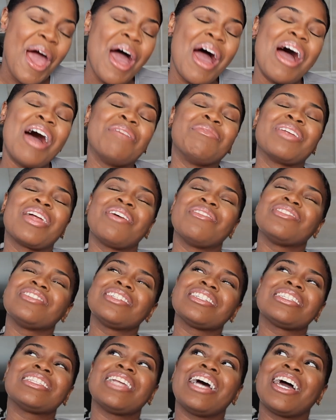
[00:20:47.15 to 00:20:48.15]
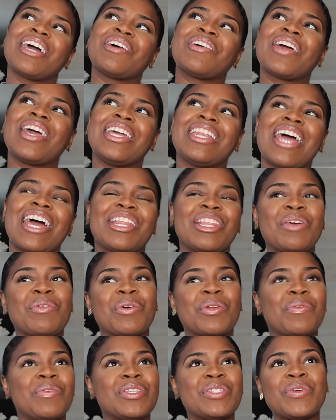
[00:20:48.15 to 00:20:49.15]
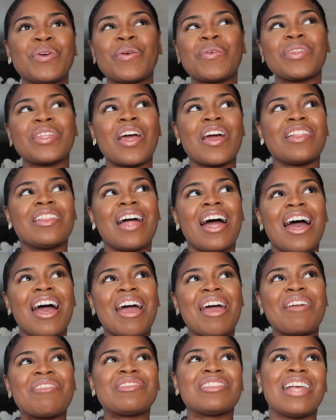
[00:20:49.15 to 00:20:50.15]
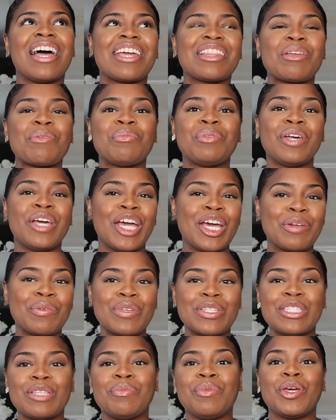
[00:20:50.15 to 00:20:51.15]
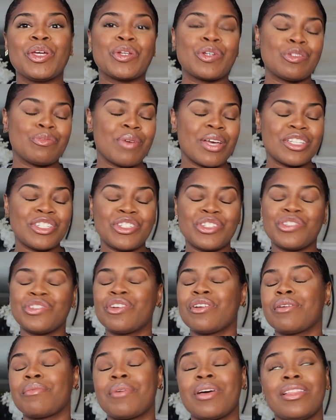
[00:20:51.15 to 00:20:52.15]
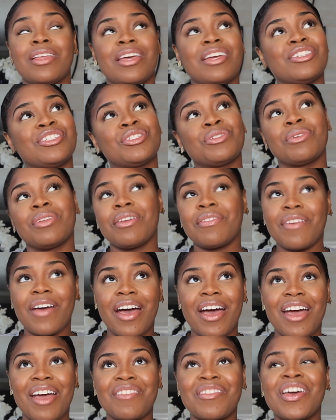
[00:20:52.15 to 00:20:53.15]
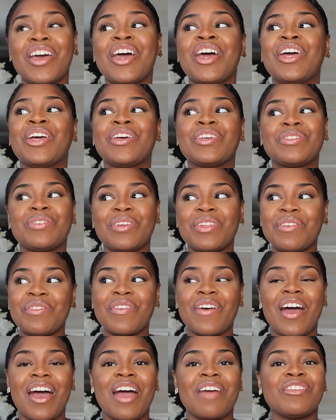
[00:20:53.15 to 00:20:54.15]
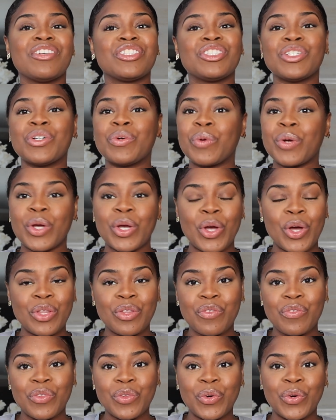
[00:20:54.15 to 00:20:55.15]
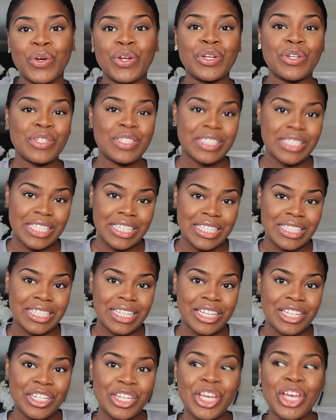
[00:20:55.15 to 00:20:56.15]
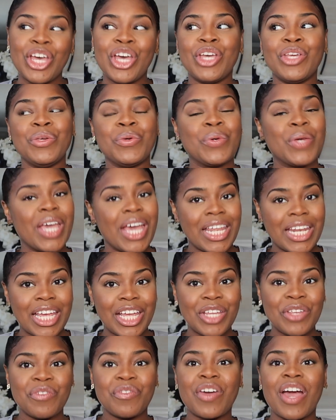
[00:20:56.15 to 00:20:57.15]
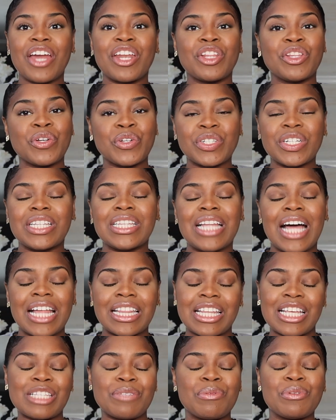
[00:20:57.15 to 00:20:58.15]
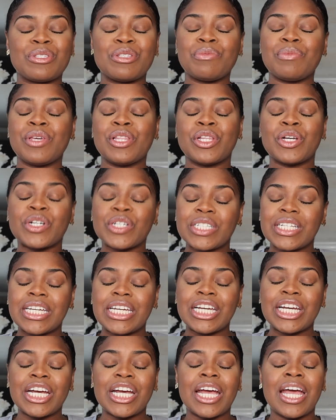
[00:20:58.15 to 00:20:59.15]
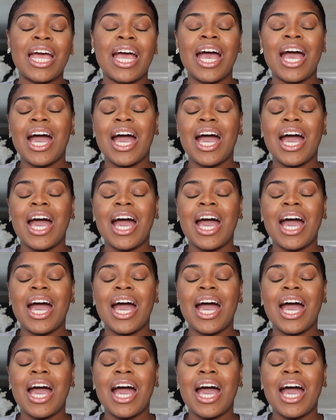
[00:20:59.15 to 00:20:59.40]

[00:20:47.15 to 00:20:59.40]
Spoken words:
But I was just like, okay, Natalie, what are we doing with our lives? Like, the plan was to be a nurse practitioner by the age of 25. You're 25, you're still working on the floor, you're seasoned, you get it, you've kind of learned a lot that's supposed to be learned here.